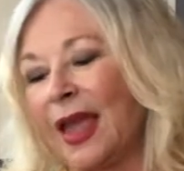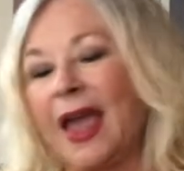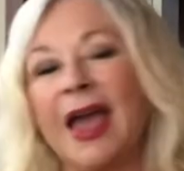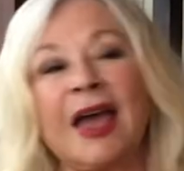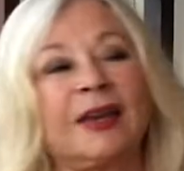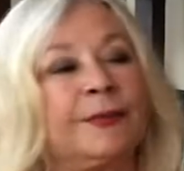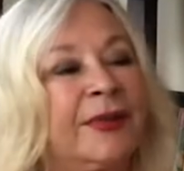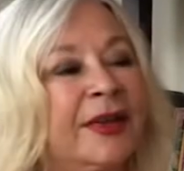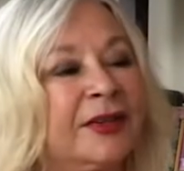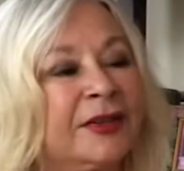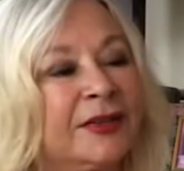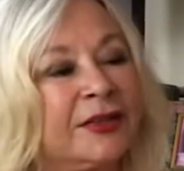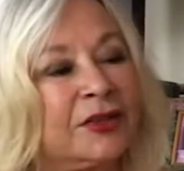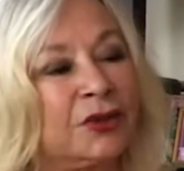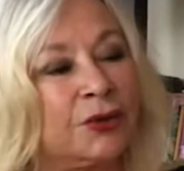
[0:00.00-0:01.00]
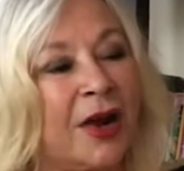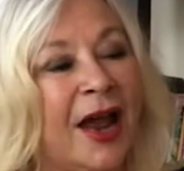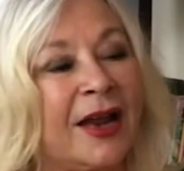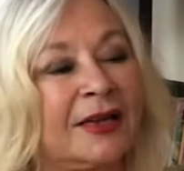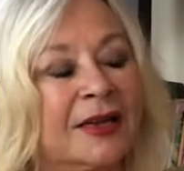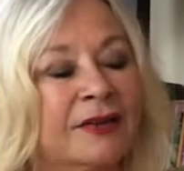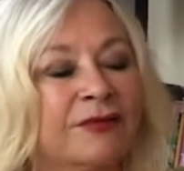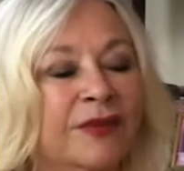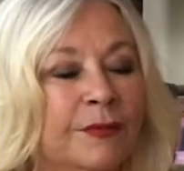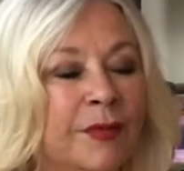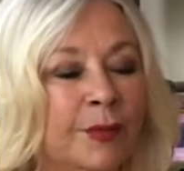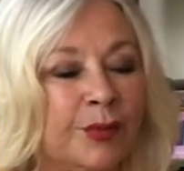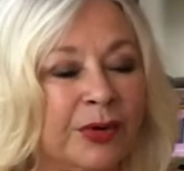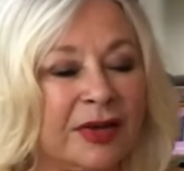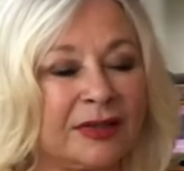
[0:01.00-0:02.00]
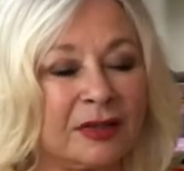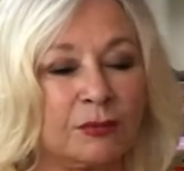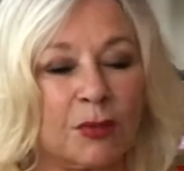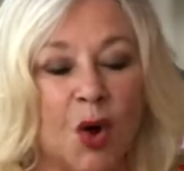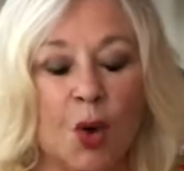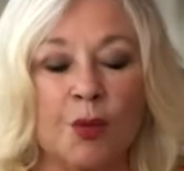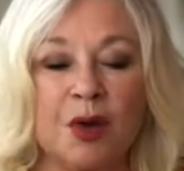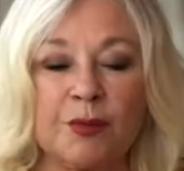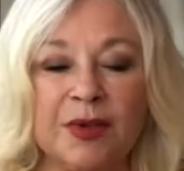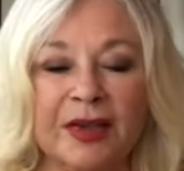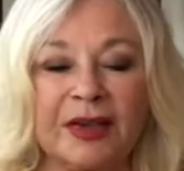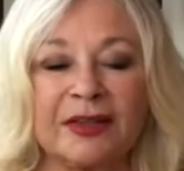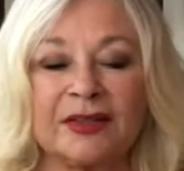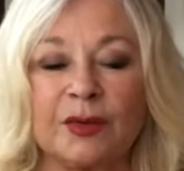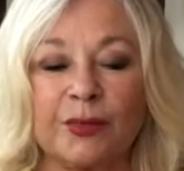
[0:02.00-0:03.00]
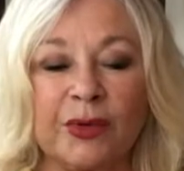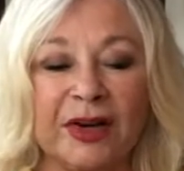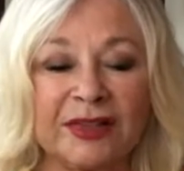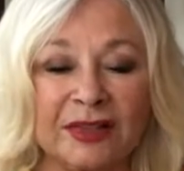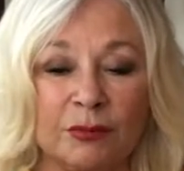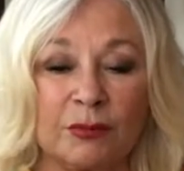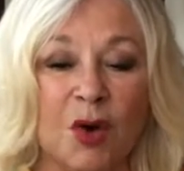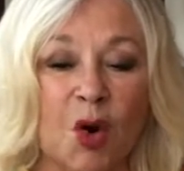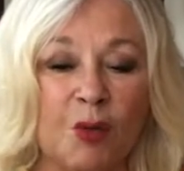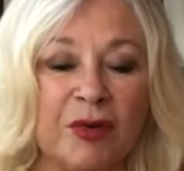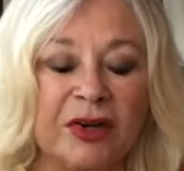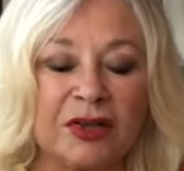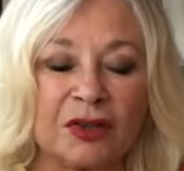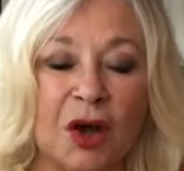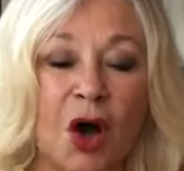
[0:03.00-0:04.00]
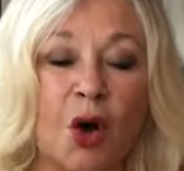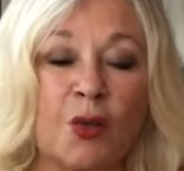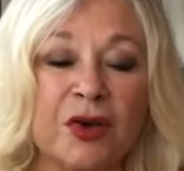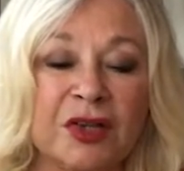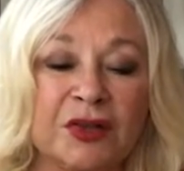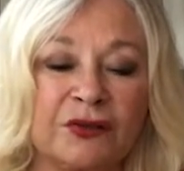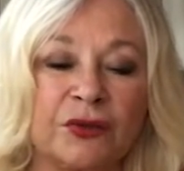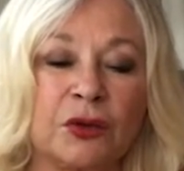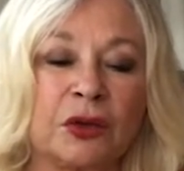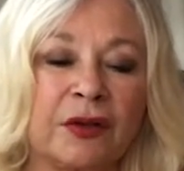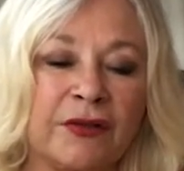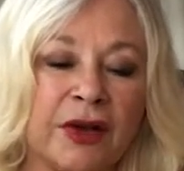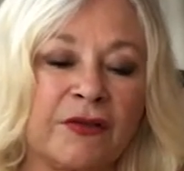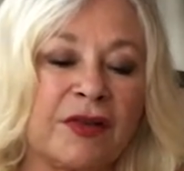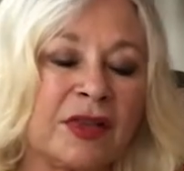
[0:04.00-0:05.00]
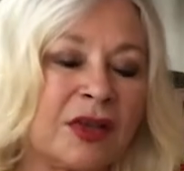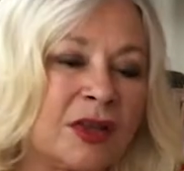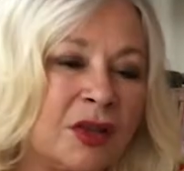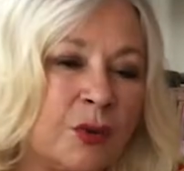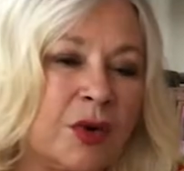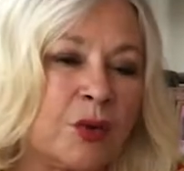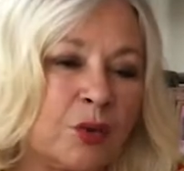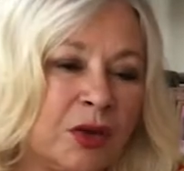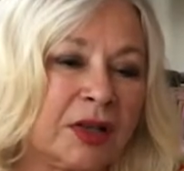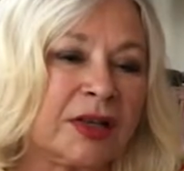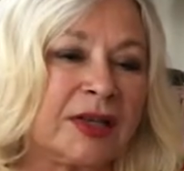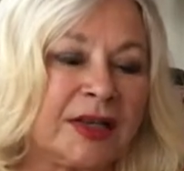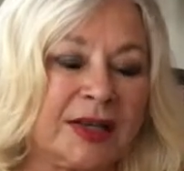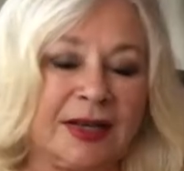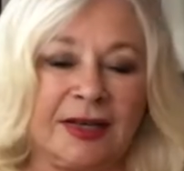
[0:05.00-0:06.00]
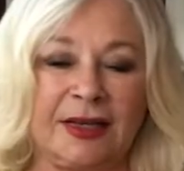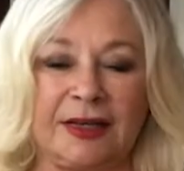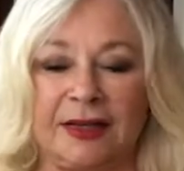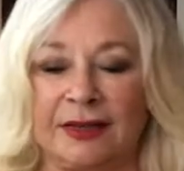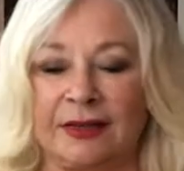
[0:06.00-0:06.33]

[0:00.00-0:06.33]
and being distracted from the present moment, because the present moment is always full of everything that we really need.